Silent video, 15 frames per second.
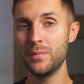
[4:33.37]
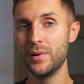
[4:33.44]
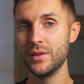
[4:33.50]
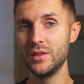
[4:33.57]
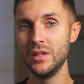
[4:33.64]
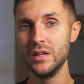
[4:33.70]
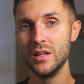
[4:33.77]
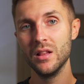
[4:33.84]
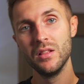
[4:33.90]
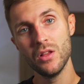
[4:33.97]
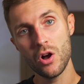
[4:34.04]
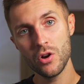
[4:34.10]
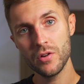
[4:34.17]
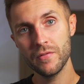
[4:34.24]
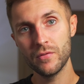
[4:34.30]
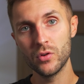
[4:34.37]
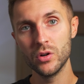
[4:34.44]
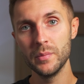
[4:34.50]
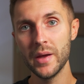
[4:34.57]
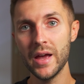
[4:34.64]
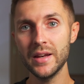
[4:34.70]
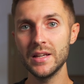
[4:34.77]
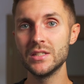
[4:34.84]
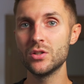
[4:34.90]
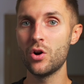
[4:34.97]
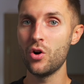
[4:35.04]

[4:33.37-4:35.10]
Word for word: but the log format is